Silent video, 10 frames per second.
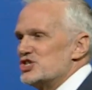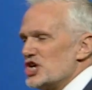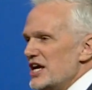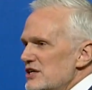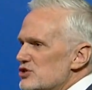
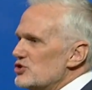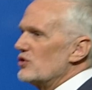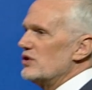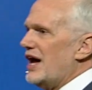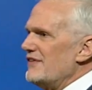change
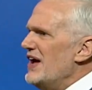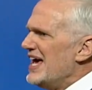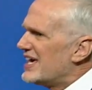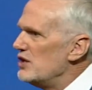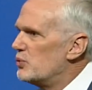your life.
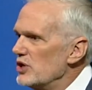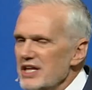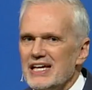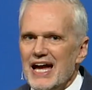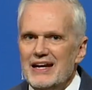He
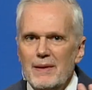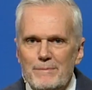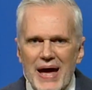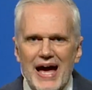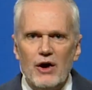really can
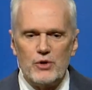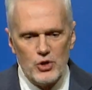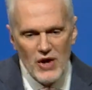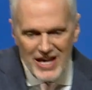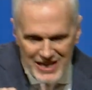empower you